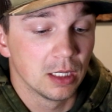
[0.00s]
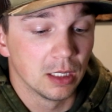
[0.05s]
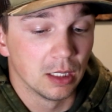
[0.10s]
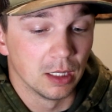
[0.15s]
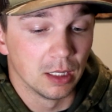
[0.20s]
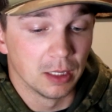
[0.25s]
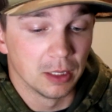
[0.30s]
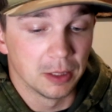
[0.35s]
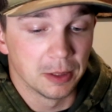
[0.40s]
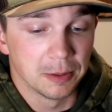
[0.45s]

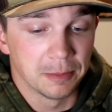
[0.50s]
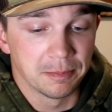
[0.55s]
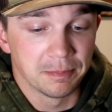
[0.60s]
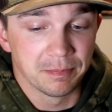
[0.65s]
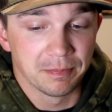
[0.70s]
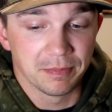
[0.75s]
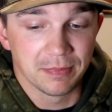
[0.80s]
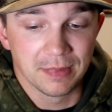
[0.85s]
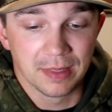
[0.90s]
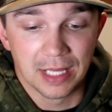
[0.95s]

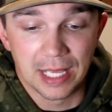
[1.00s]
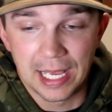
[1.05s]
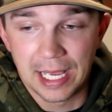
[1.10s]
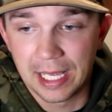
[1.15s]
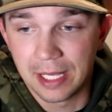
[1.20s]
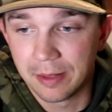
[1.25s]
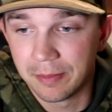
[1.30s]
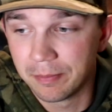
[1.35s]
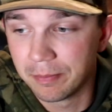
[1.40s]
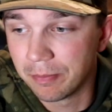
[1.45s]

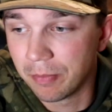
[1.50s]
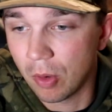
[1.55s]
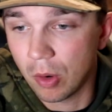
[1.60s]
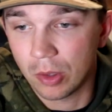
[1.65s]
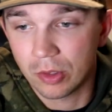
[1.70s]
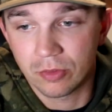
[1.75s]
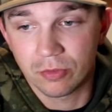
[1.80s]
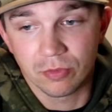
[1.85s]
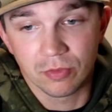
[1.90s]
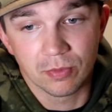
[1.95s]
and
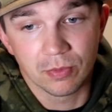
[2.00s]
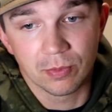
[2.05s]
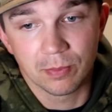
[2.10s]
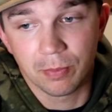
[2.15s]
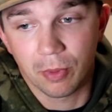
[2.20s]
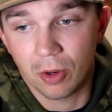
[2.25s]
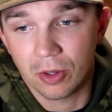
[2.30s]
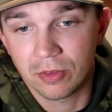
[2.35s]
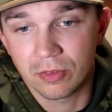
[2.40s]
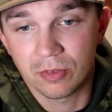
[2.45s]
part of
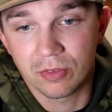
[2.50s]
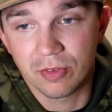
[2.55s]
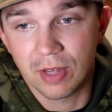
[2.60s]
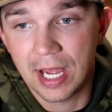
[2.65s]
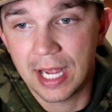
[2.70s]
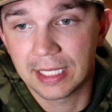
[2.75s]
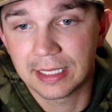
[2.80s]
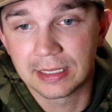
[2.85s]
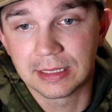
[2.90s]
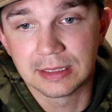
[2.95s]
the
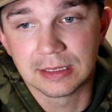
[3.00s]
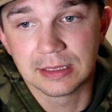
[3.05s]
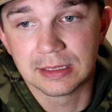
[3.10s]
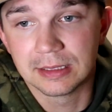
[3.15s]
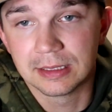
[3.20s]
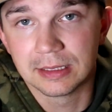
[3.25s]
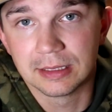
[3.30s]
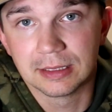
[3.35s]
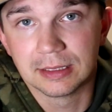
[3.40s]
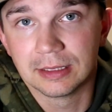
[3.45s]
fact
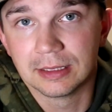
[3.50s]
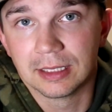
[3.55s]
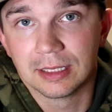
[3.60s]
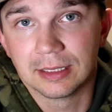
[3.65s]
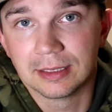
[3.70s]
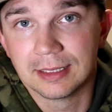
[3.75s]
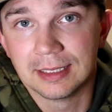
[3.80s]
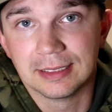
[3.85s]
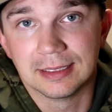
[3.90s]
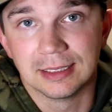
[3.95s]
is
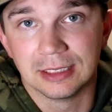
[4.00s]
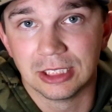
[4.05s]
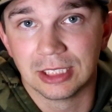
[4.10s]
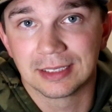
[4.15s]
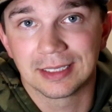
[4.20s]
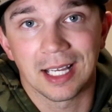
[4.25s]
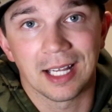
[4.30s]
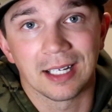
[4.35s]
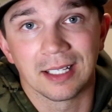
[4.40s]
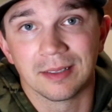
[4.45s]
this is just
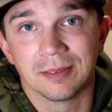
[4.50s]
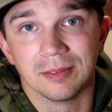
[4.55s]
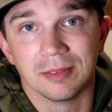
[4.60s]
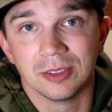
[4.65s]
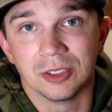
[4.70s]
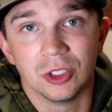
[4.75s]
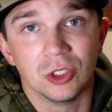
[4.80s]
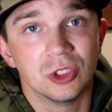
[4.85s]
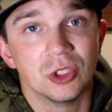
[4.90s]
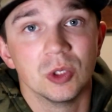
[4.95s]
kind of,
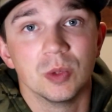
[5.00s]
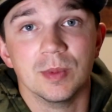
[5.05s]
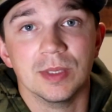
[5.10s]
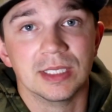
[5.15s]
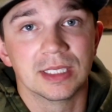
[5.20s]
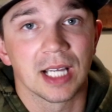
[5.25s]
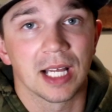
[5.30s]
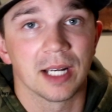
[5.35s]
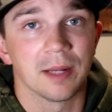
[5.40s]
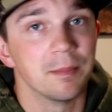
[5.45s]
YouTube has
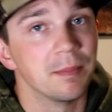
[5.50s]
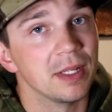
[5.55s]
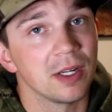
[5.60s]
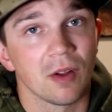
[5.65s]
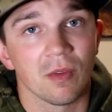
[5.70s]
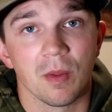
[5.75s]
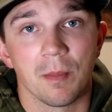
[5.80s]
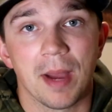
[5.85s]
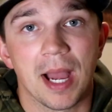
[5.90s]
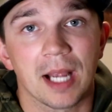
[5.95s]
kind of been
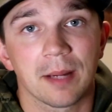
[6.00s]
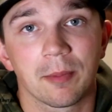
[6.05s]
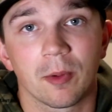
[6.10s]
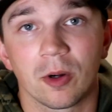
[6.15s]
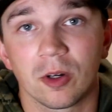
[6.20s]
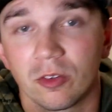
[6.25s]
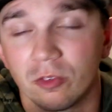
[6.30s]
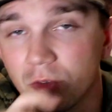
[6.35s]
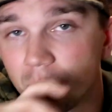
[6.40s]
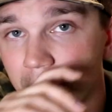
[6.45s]
on the back
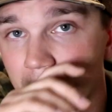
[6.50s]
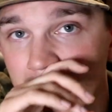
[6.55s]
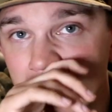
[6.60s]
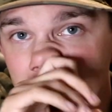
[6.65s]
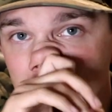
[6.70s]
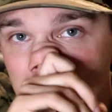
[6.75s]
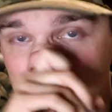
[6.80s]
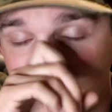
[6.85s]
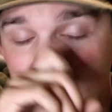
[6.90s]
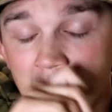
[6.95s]
burner for me,
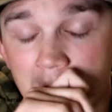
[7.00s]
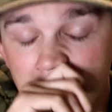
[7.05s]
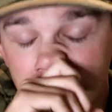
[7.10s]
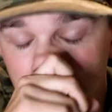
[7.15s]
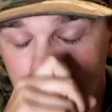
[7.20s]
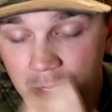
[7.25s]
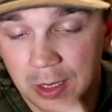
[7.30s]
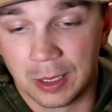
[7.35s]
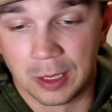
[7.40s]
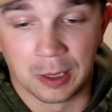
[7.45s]

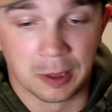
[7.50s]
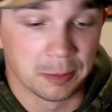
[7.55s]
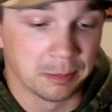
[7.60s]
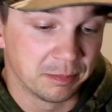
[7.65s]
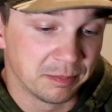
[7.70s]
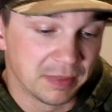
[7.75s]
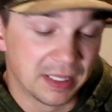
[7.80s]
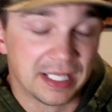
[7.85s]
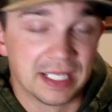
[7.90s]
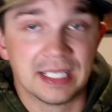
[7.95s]
and
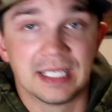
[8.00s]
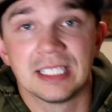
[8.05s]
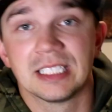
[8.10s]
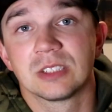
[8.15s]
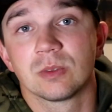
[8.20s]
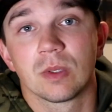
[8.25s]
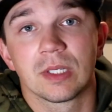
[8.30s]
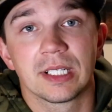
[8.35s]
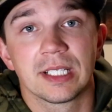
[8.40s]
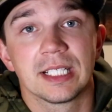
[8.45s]
it
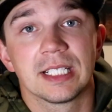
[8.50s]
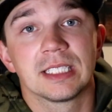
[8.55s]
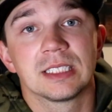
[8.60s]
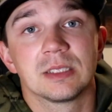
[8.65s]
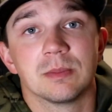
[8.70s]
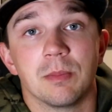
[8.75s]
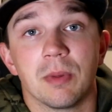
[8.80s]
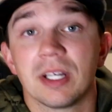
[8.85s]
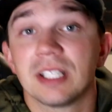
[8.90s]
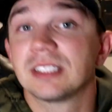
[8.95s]
is what it is,
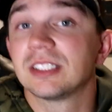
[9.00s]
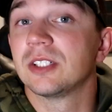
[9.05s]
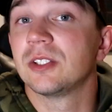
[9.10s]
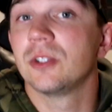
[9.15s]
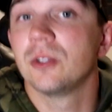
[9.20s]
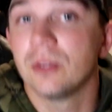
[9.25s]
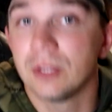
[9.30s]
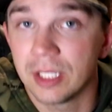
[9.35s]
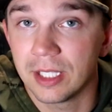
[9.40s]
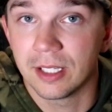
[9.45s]
but it's a new
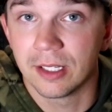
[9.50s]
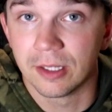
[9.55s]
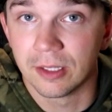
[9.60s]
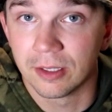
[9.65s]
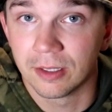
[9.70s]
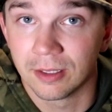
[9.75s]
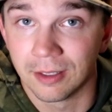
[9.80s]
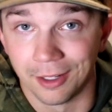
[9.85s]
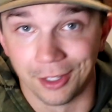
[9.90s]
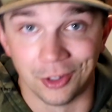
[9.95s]

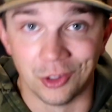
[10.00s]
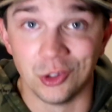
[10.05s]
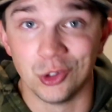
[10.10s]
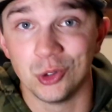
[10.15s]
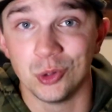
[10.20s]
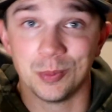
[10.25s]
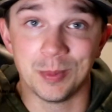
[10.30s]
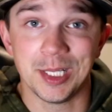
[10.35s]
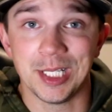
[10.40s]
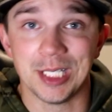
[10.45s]
year and
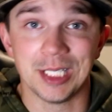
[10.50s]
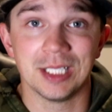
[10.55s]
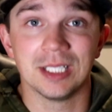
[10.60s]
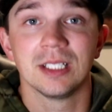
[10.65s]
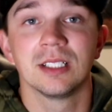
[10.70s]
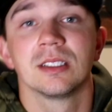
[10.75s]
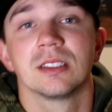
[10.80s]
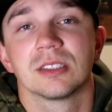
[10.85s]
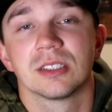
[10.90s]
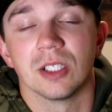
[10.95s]
new me,
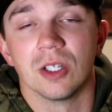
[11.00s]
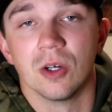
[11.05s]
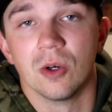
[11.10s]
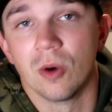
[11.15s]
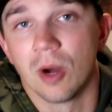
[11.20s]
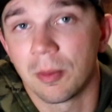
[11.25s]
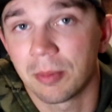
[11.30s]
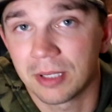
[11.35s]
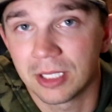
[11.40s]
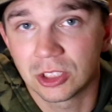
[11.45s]
so
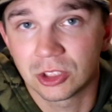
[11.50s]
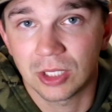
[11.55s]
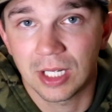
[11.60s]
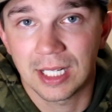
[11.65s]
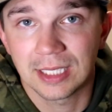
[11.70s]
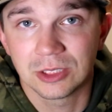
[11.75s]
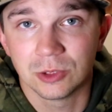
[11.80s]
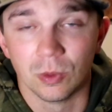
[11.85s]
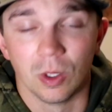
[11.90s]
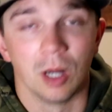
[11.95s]
I'm going to
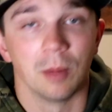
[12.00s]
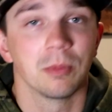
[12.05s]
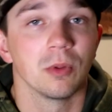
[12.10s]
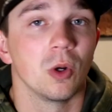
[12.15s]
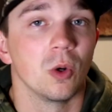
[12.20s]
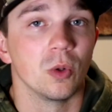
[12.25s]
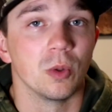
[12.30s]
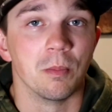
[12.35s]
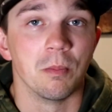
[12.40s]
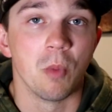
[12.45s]
try to
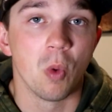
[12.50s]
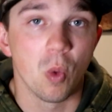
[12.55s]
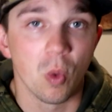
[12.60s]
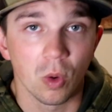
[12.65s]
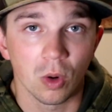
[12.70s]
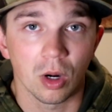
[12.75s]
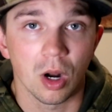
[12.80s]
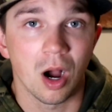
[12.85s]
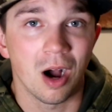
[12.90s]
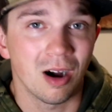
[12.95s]
upload
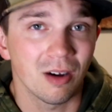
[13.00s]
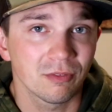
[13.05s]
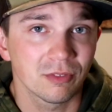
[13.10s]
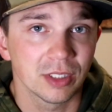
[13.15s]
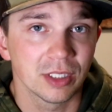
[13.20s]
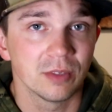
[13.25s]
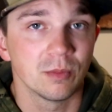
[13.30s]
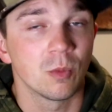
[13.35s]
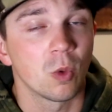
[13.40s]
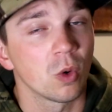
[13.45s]
more
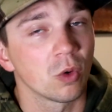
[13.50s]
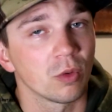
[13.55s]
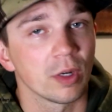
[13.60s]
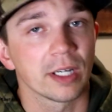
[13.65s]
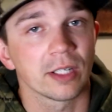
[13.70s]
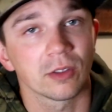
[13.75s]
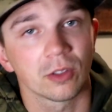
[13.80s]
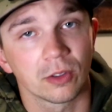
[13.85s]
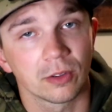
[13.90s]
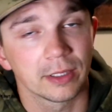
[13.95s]
often, more
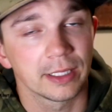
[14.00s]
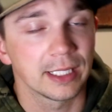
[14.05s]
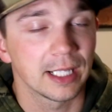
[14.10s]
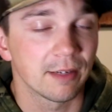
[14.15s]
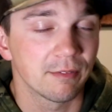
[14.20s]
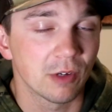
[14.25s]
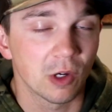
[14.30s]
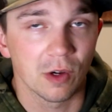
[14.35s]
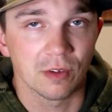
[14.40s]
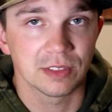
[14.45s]
regularly. I
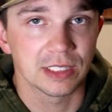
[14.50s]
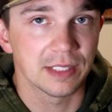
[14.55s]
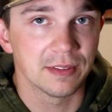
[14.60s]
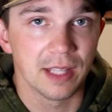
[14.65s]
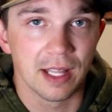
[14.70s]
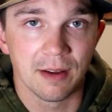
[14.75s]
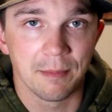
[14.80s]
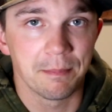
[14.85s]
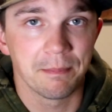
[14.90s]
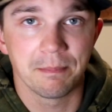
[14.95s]
know I've said
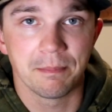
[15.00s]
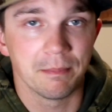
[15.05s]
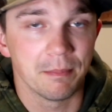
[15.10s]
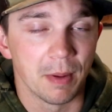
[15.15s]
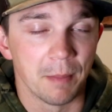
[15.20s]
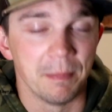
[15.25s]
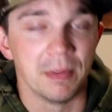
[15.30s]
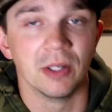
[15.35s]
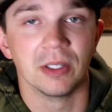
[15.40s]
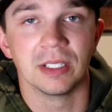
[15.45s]
that
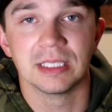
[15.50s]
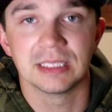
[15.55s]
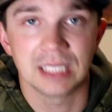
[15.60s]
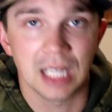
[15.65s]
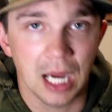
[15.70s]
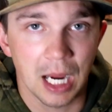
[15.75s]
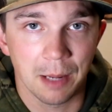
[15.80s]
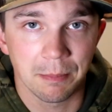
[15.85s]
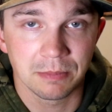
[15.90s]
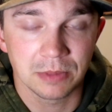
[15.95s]
a million
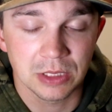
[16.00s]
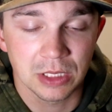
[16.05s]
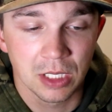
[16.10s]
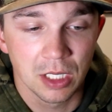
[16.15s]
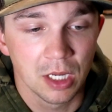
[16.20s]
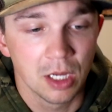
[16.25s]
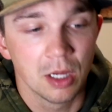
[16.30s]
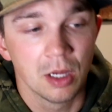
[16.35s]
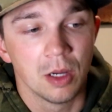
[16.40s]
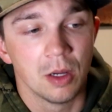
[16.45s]
times,
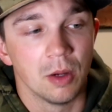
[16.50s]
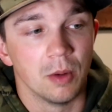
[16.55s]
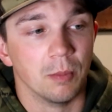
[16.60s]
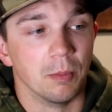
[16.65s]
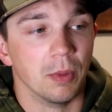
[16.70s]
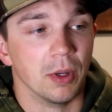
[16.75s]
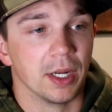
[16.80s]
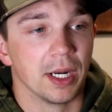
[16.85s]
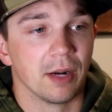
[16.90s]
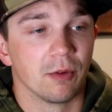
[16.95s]

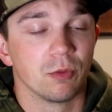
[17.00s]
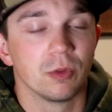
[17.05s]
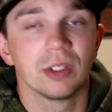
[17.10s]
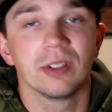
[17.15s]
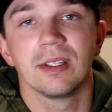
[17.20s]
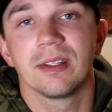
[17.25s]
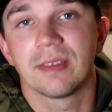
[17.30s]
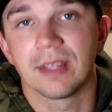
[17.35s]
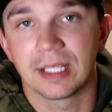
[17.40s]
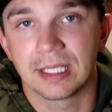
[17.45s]
but I
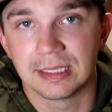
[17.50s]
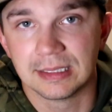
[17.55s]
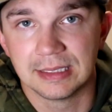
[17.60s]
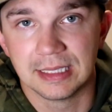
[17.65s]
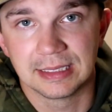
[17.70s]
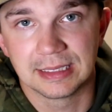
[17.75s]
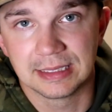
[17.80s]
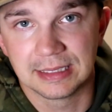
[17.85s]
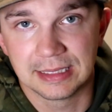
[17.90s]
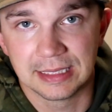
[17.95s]
really think
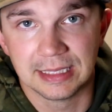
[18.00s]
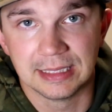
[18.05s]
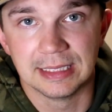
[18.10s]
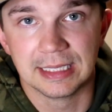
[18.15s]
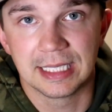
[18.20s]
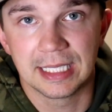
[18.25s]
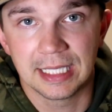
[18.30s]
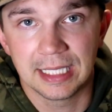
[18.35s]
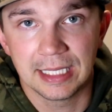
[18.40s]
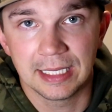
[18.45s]
consistency is the
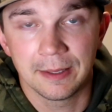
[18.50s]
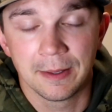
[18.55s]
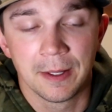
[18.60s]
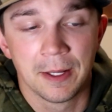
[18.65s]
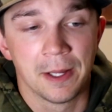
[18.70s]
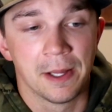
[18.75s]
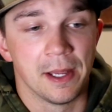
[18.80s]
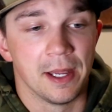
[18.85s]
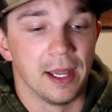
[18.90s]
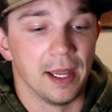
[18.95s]
key,
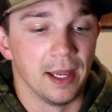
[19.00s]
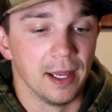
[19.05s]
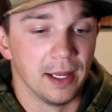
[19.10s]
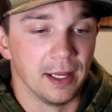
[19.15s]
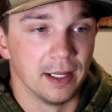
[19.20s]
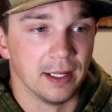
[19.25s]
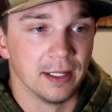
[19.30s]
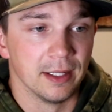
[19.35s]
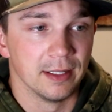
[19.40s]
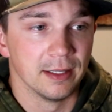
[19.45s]

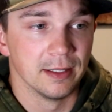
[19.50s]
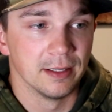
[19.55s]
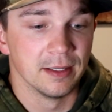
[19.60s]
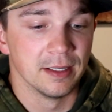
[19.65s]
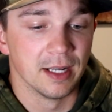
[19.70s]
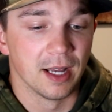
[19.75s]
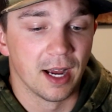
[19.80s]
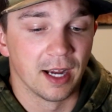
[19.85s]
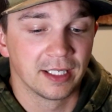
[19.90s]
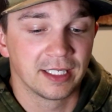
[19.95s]

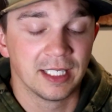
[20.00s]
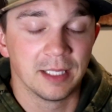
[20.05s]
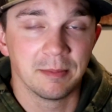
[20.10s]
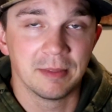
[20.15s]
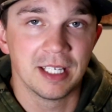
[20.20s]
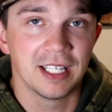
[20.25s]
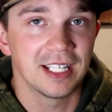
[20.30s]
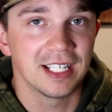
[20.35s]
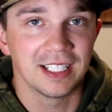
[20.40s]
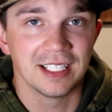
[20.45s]
and I keep
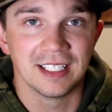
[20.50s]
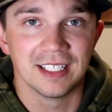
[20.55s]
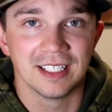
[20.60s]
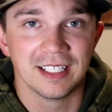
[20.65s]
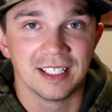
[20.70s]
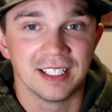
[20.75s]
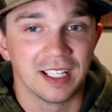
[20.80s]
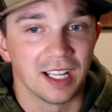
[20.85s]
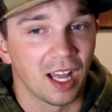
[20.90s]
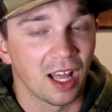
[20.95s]
getting,
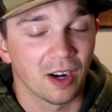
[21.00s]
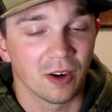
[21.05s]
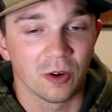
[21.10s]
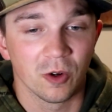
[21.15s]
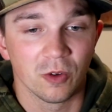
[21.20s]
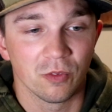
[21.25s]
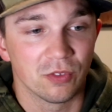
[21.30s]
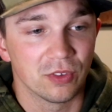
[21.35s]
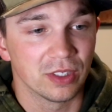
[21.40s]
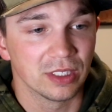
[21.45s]
I don't
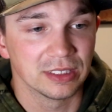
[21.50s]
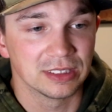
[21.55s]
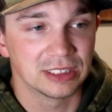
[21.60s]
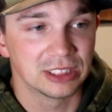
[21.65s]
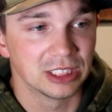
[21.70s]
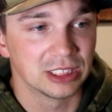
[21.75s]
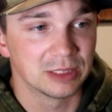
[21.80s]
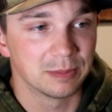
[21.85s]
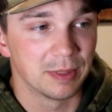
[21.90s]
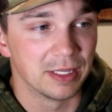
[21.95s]
know if it's
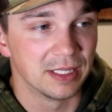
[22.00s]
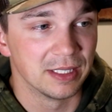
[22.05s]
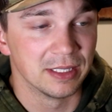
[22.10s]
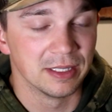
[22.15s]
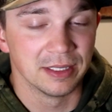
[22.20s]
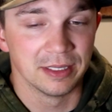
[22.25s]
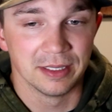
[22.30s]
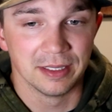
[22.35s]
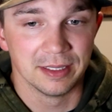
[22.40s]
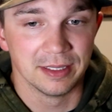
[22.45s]
just
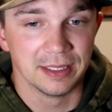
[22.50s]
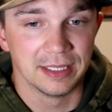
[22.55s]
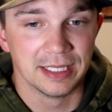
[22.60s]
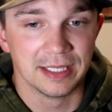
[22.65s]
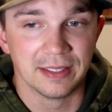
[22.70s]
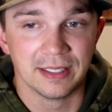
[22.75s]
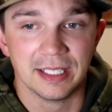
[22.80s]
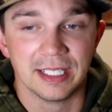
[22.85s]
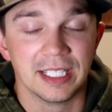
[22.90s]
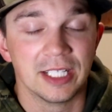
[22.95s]
been the
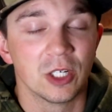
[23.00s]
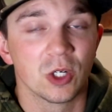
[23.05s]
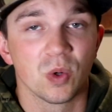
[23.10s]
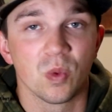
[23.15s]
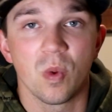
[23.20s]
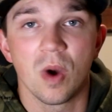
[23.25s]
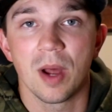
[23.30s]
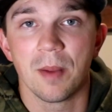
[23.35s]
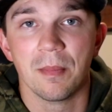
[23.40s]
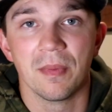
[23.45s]
end of the year or
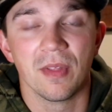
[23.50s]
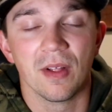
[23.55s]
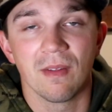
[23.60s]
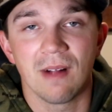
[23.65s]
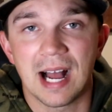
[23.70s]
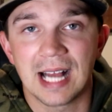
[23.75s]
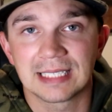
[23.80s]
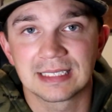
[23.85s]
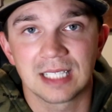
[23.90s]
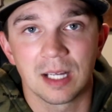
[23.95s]
what, but the
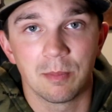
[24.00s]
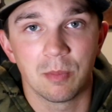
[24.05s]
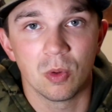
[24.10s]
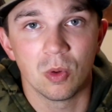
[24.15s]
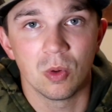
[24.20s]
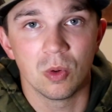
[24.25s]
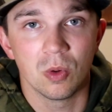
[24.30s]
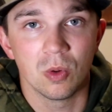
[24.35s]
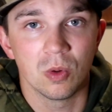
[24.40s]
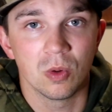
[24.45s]
last
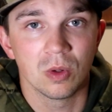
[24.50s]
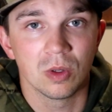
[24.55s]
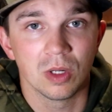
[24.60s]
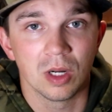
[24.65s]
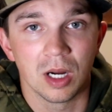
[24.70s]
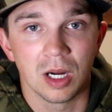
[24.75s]
couple